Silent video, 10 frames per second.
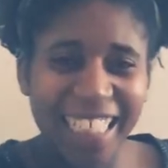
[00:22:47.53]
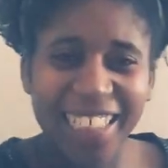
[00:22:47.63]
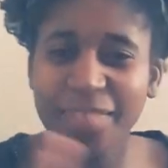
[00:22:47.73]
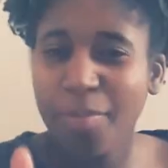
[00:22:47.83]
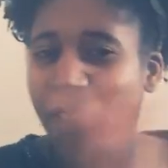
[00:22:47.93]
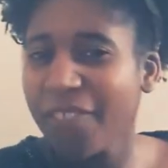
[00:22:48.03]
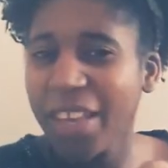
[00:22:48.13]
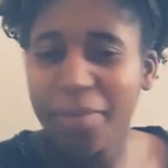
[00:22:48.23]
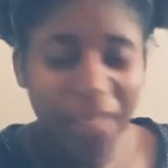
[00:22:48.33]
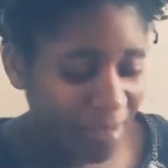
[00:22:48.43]
My
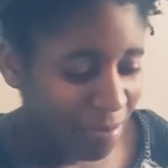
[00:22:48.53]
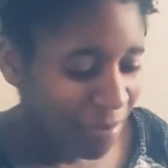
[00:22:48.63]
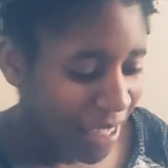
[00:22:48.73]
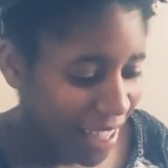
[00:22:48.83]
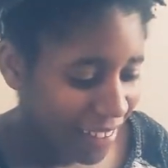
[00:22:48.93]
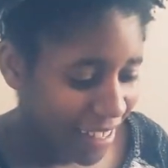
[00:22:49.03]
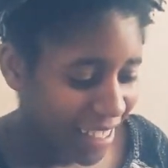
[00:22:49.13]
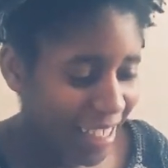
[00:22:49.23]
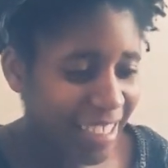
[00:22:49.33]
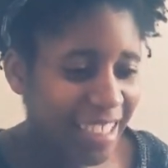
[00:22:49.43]
family. All right,
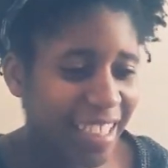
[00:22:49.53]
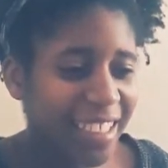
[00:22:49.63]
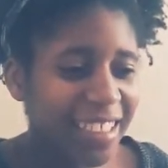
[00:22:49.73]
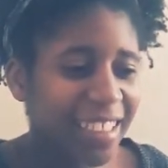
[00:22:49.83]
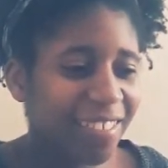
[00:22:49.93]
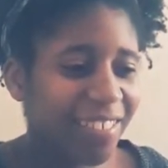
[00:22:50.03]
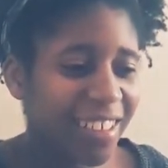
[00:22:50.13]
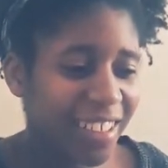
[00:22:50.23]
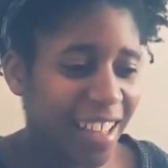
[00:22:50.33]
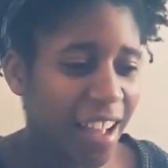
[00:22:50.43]
let's get into the Word
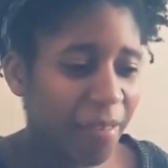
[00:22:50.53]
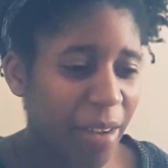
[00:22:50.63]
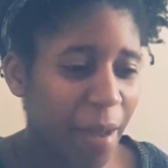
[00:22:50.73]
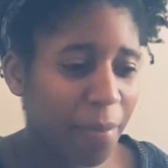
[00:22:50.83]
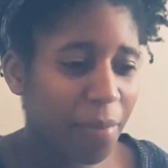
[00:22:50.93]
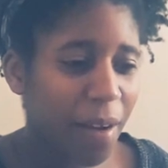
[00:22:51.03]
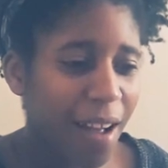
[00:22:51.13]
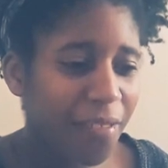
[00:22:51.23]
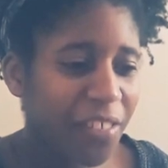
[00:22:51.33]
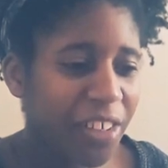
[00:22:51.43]
of God. We have
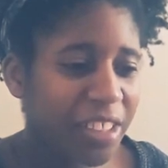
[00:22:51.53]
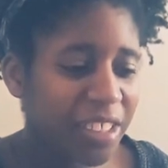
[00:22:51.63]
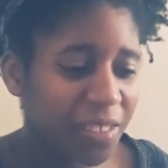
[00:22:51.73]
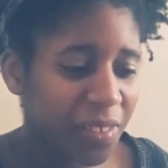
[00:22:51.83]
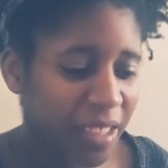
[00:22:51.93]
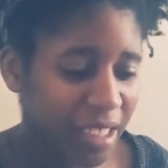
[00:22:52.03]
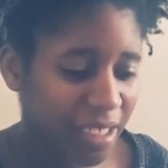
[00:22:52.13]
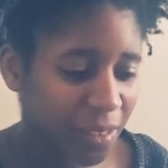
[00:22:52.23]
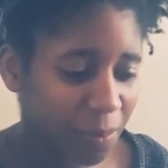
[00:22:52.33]
Proverbs 22.